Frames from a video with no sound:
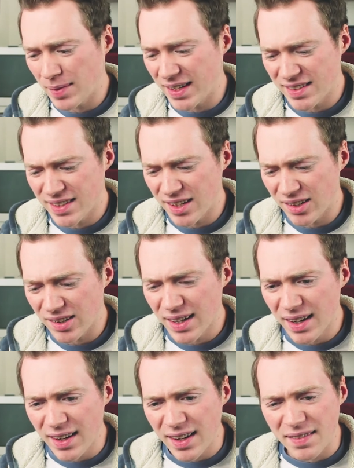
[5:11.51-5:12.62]
And so
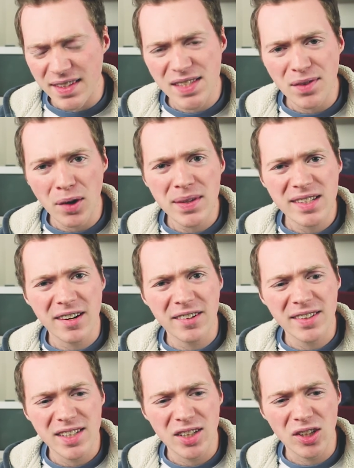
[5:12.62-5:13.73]
this film is going
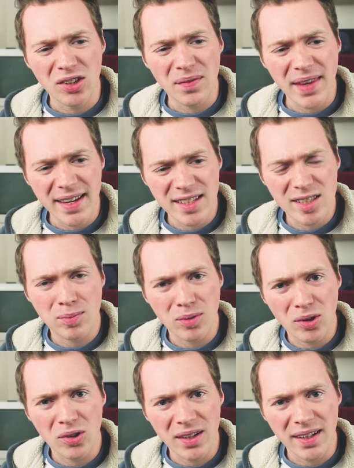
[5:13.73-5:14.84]
to
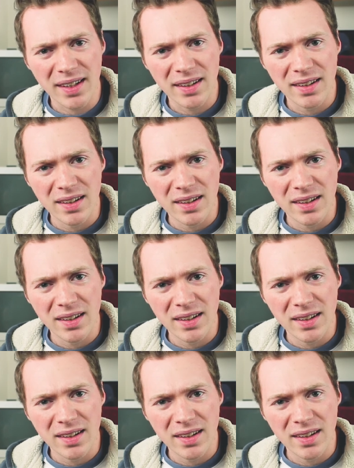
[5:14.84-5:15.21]
explore